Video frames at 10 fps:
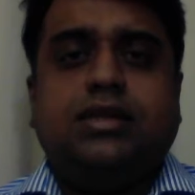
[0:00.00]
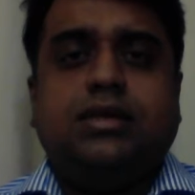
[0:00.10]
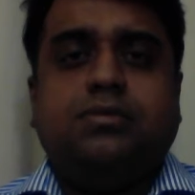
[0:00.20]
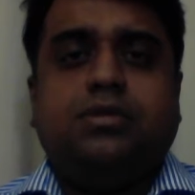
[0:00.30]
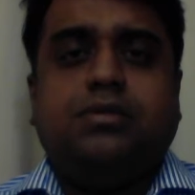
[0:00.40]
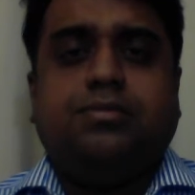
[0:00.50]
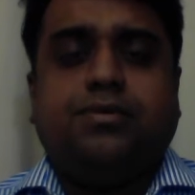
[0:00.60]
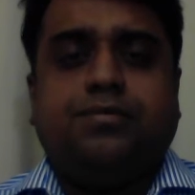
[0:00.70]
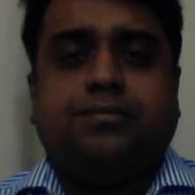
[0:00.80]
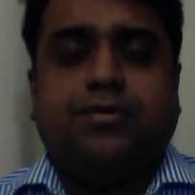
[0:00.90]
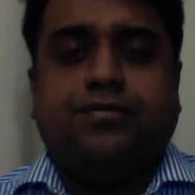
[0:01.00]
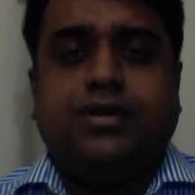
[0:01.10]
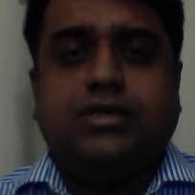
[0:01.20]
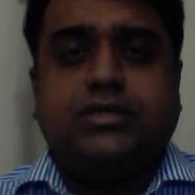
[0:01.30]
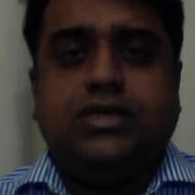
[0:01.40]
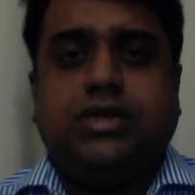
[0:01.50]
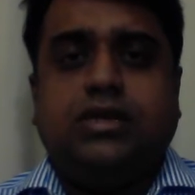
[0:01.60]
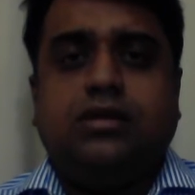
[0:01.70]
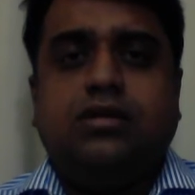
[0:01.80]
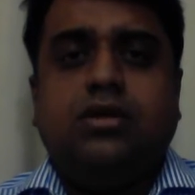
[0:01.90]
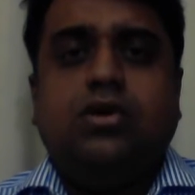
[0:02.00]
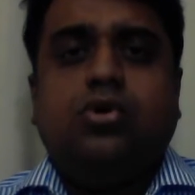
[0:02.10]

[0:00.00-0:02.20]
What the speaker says: and the prophet Ezekiel,